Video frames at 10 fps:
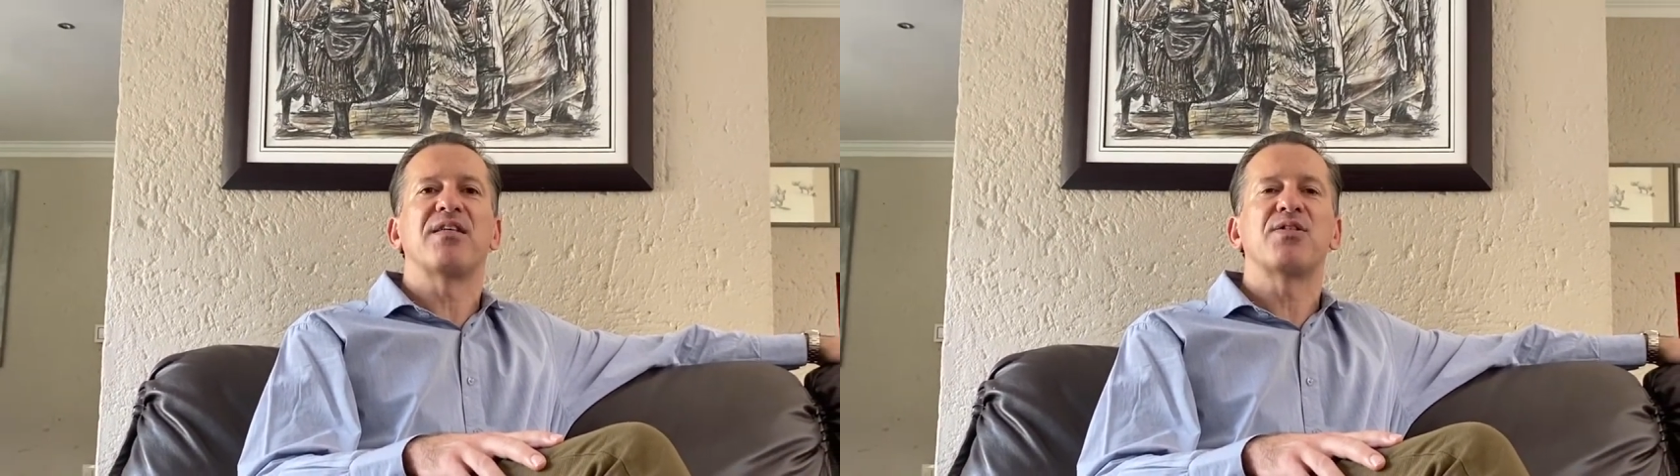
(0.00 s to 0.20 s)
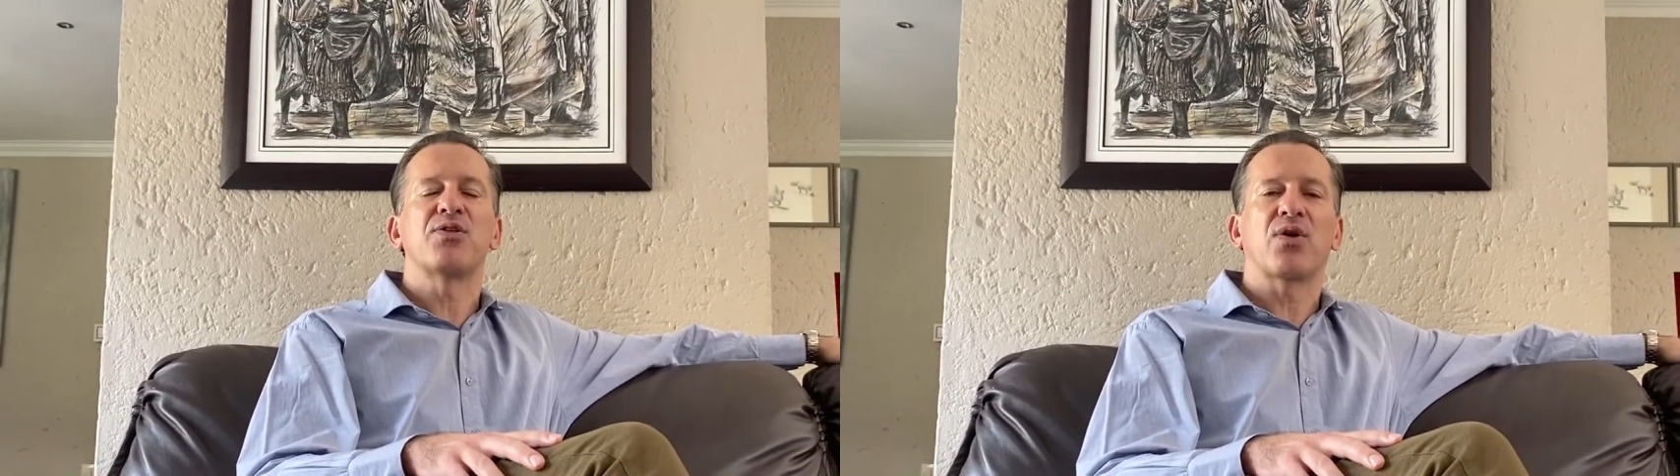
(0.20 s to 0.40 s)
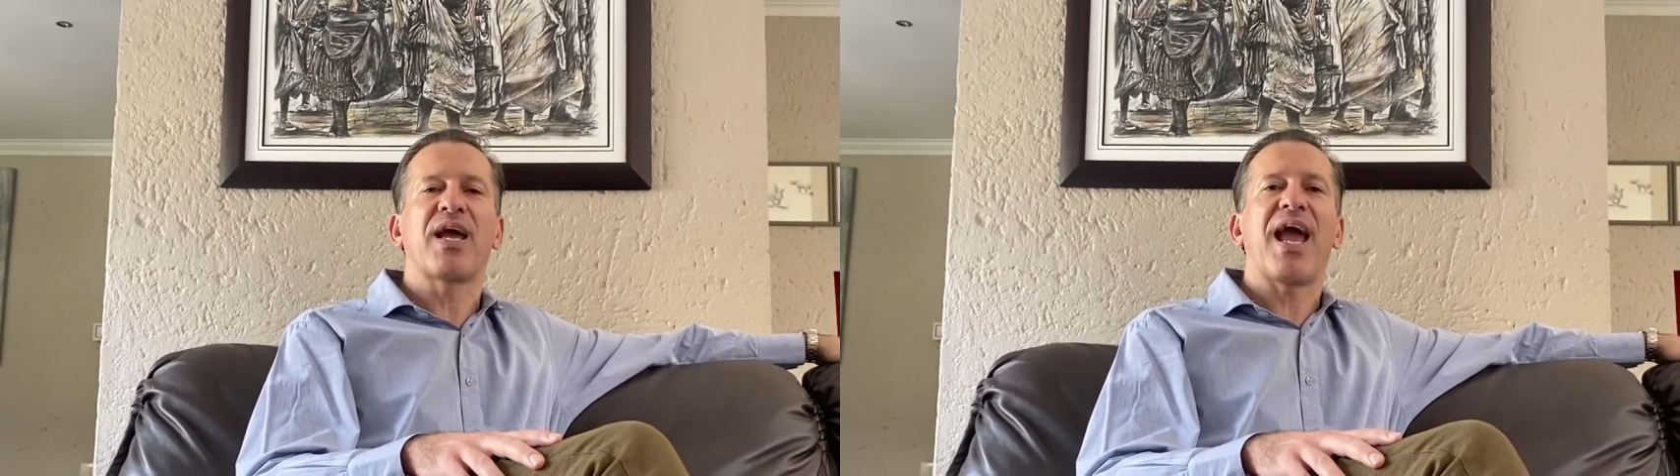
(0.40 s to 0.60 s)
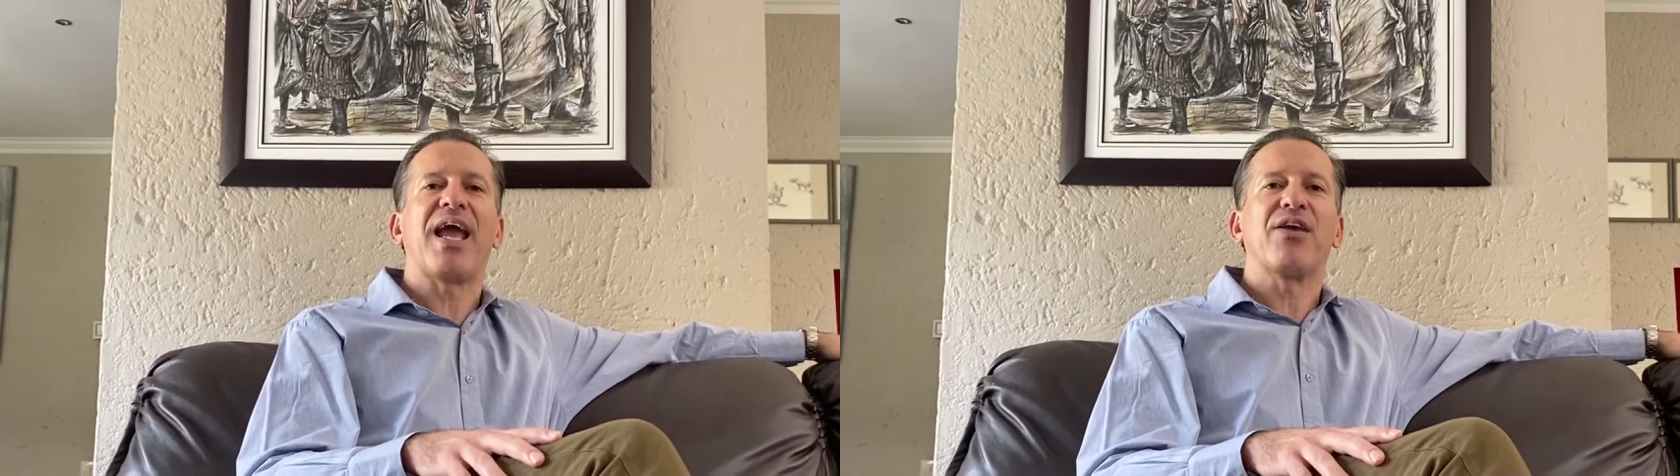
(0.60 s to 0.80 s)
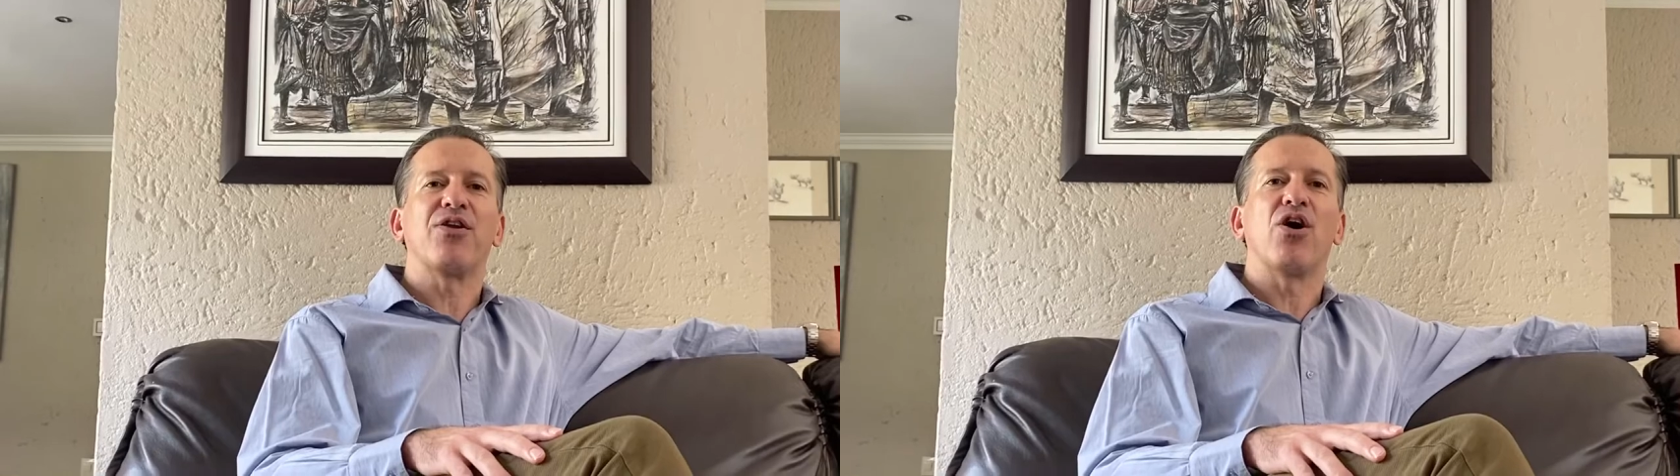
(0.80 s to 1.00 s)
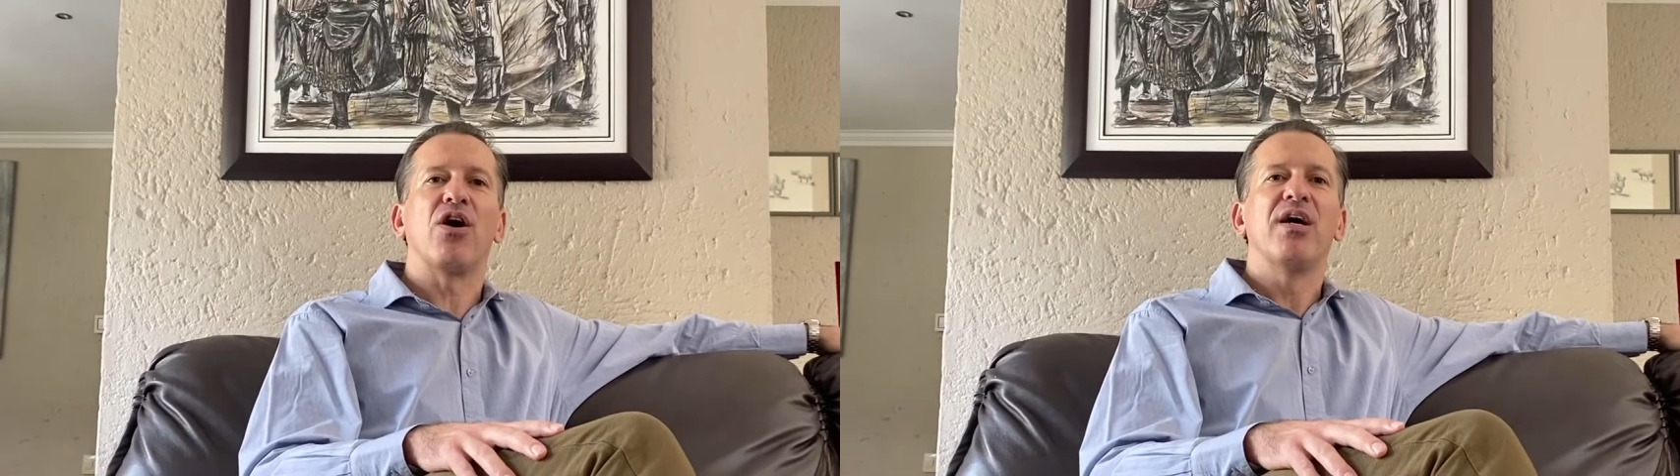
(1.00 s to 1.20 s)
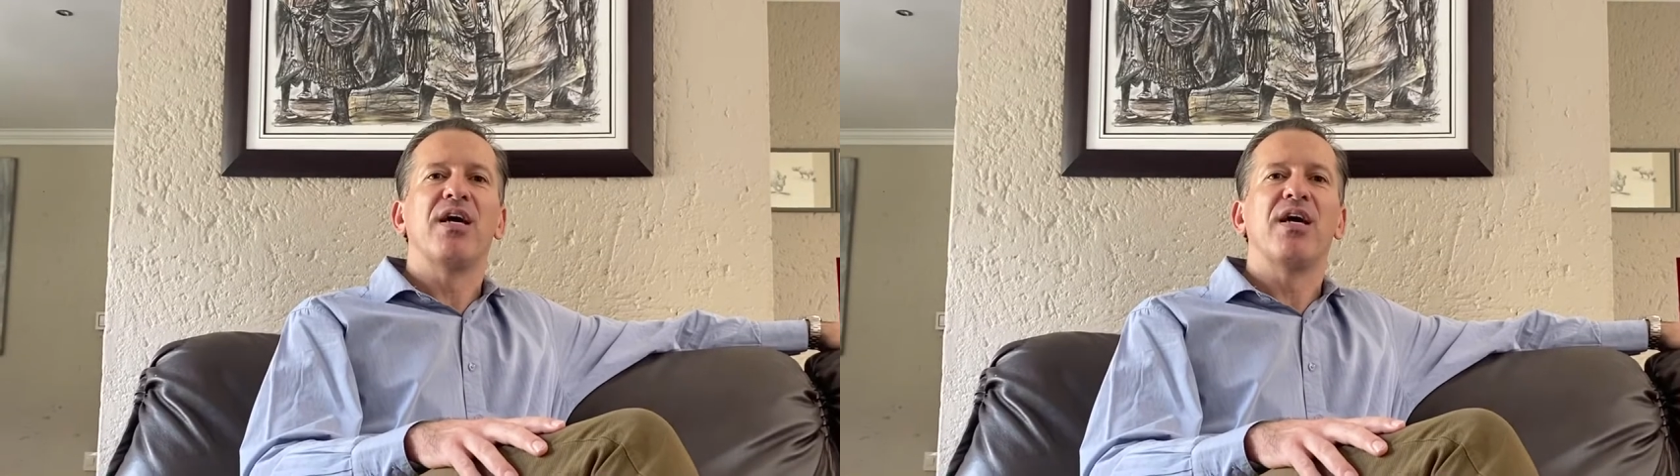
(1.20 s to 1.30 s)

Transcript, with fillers: It's okay, you know,